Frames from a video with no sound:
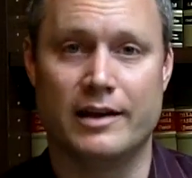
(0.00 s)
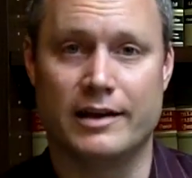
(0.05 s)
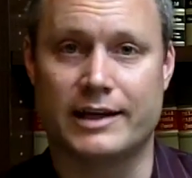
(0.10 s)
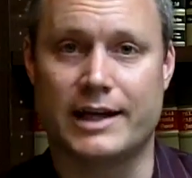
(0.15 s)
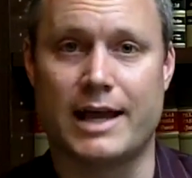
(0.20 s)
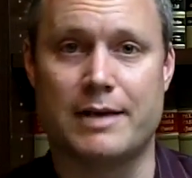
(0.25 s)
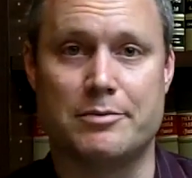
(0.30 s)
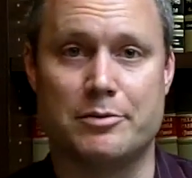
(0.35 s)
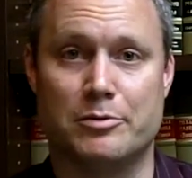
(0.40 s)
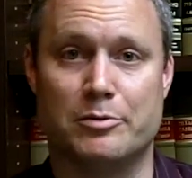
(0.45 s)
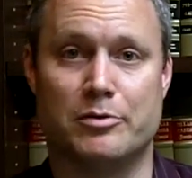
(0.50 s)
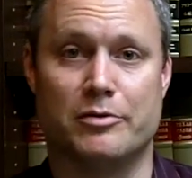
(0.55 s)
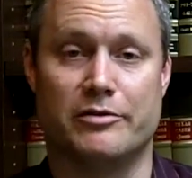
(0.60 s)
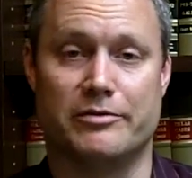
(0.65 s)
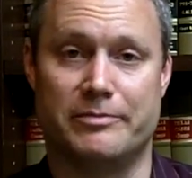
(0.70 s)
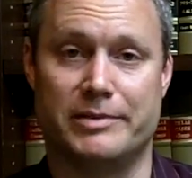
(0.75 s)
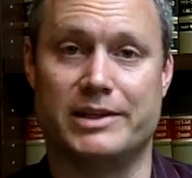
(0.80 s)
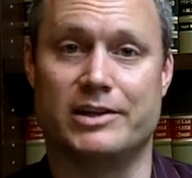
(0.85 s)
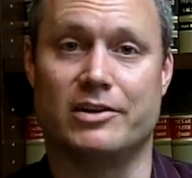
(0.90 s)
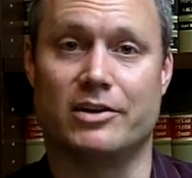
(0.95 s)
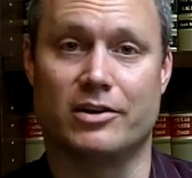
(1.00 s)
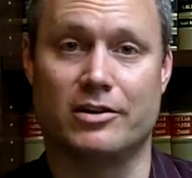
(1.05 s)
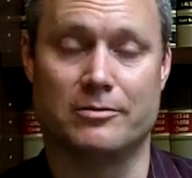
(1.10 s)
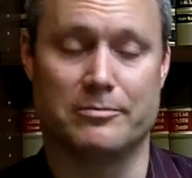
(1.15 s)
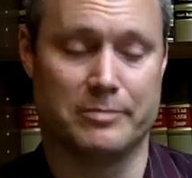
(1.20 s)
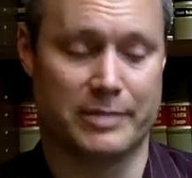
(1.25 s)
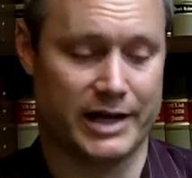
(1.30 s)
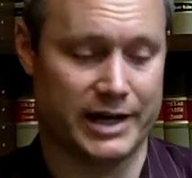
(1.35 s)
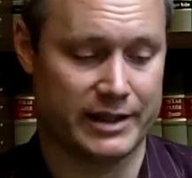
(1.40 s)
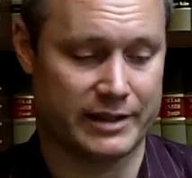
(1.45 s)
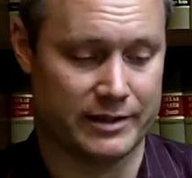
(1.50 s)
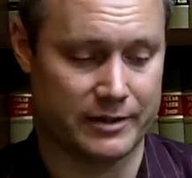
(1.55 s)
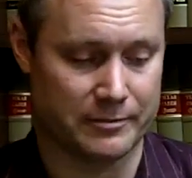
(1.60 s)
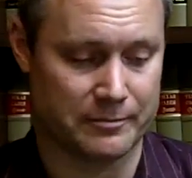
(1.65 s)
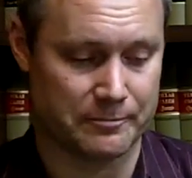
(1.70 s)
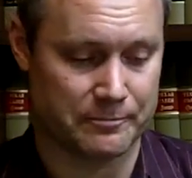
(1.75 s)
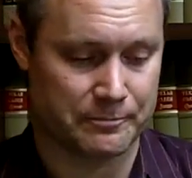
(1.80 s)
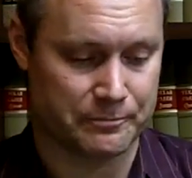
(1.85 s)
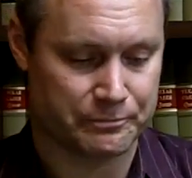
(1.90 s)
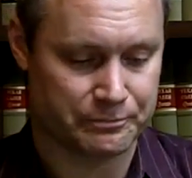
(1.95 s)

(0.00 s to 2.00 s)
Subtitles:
capable of being hurt by them.